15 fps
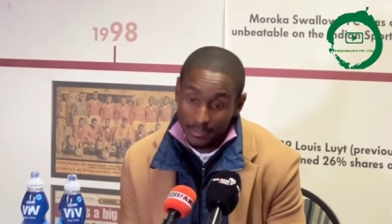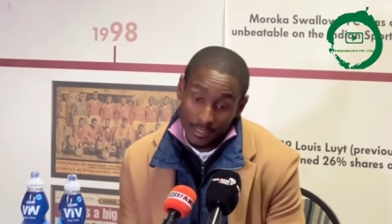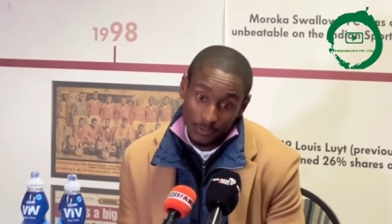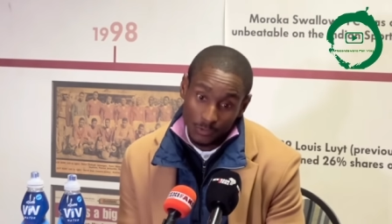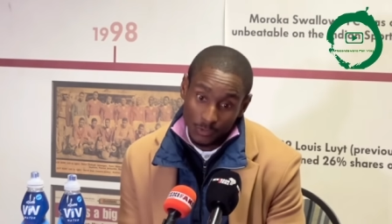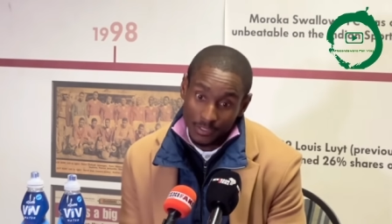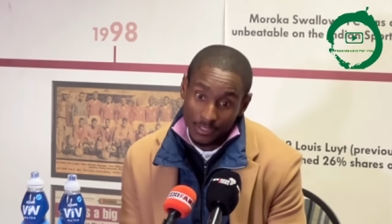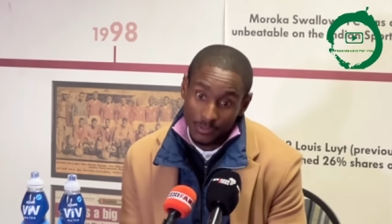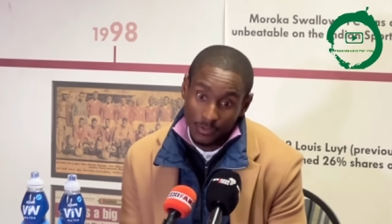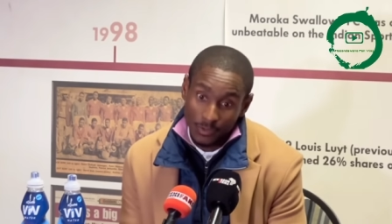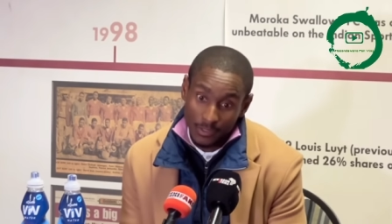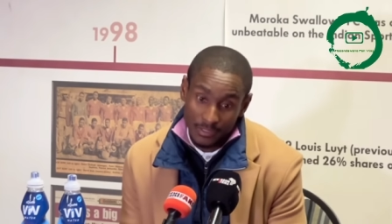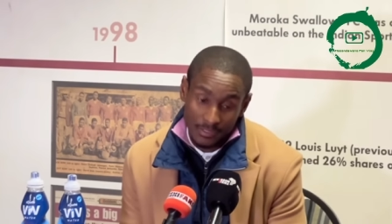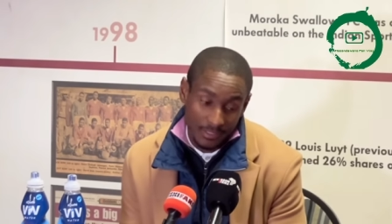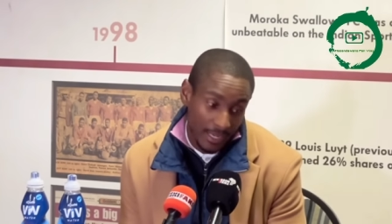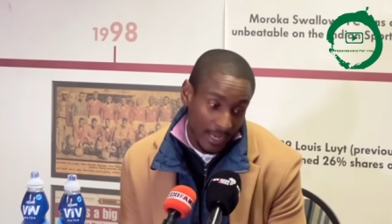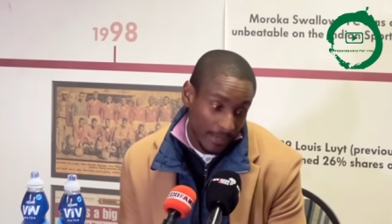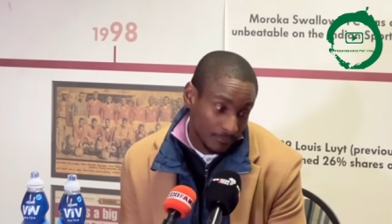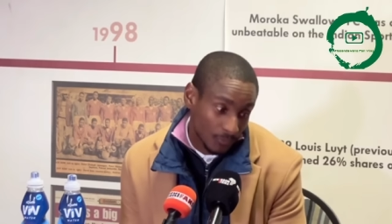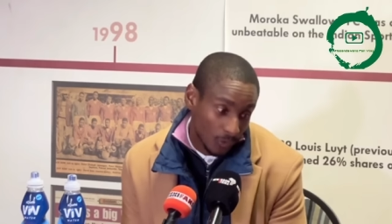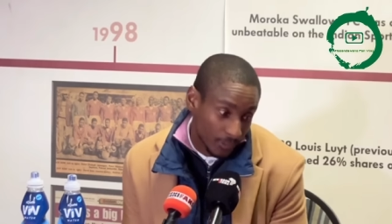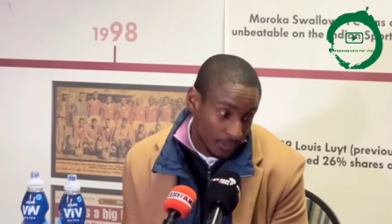Now today you're gonna say
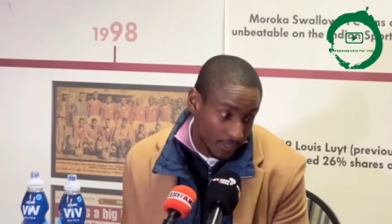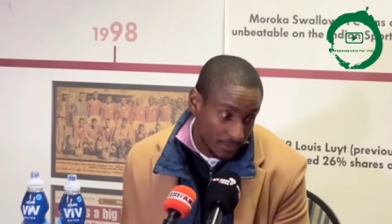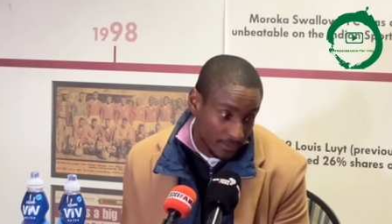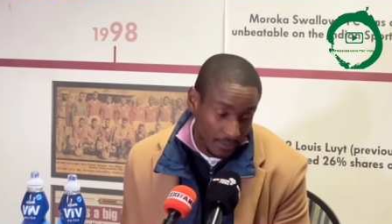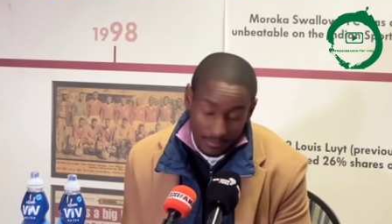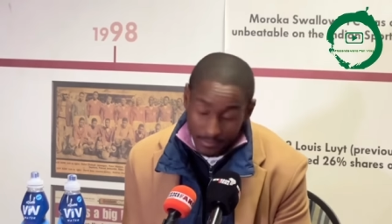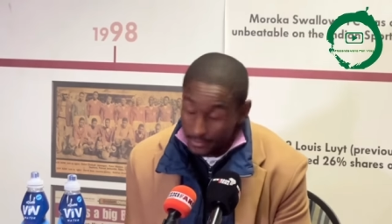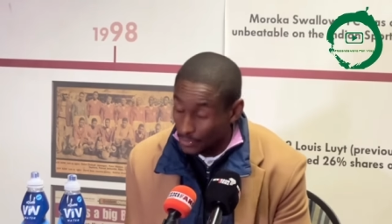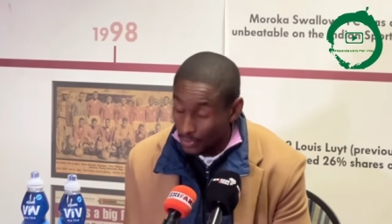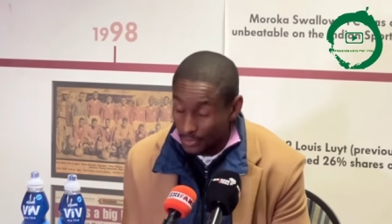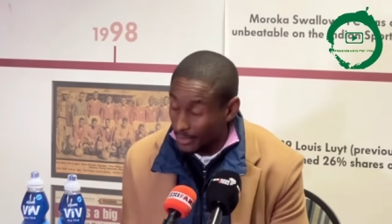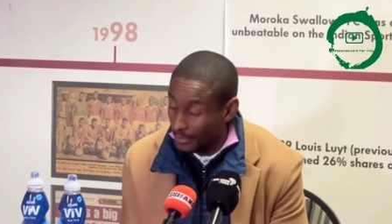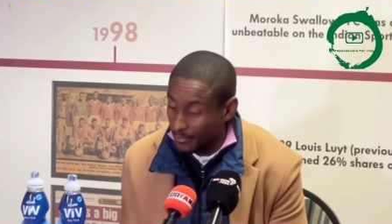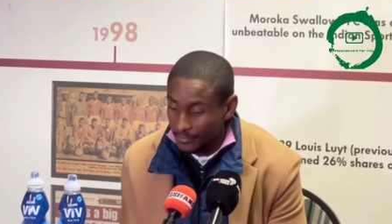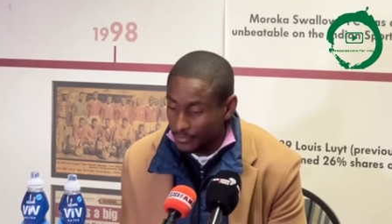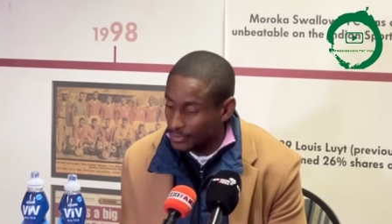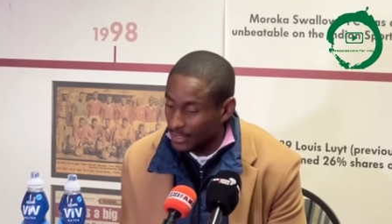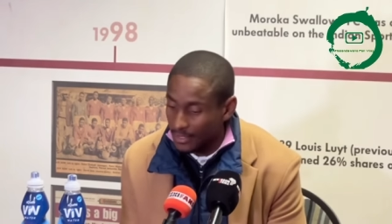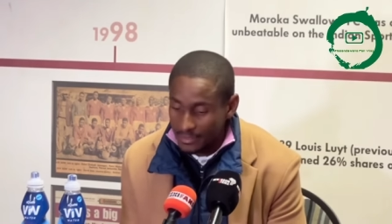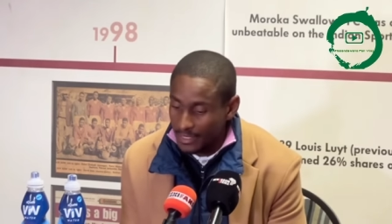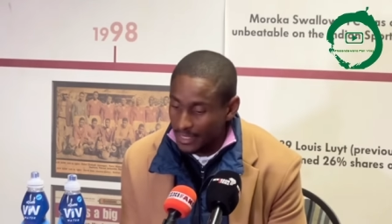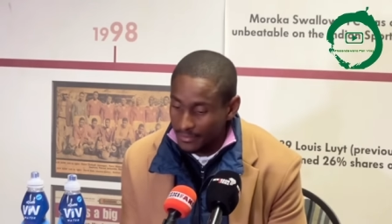I'm going at it's not a, um, it
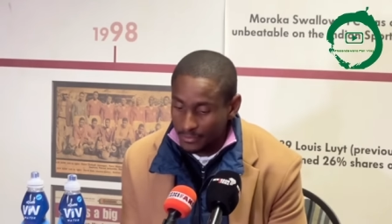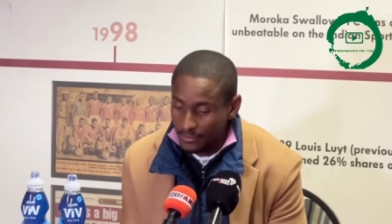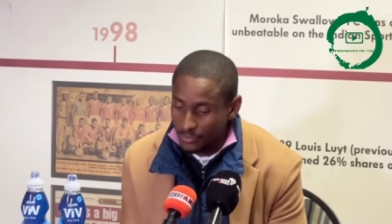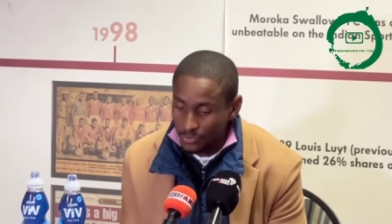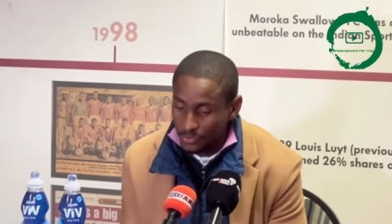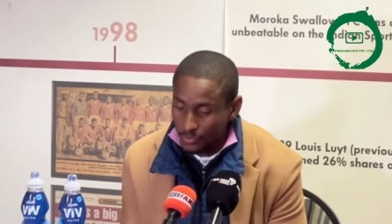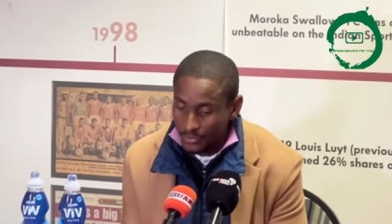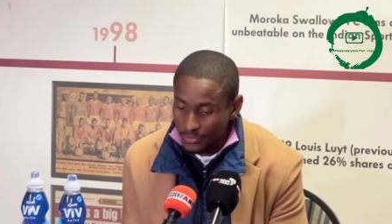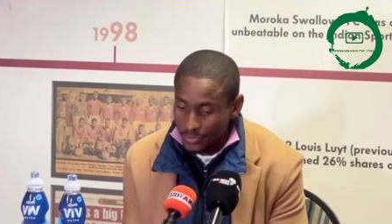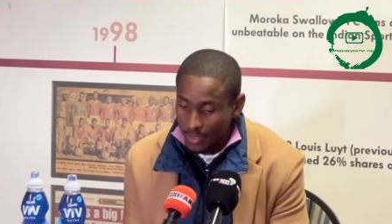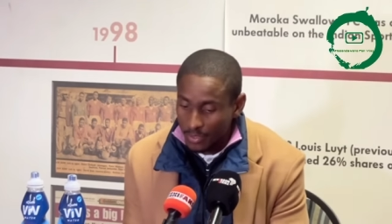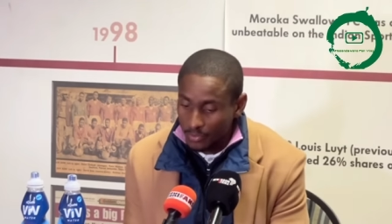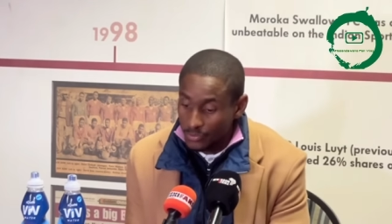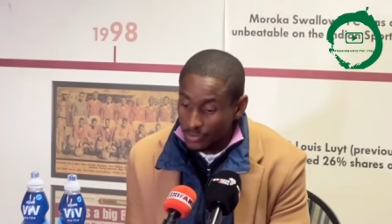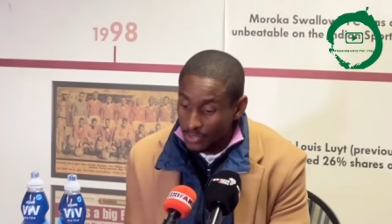has nothing to do with Solos,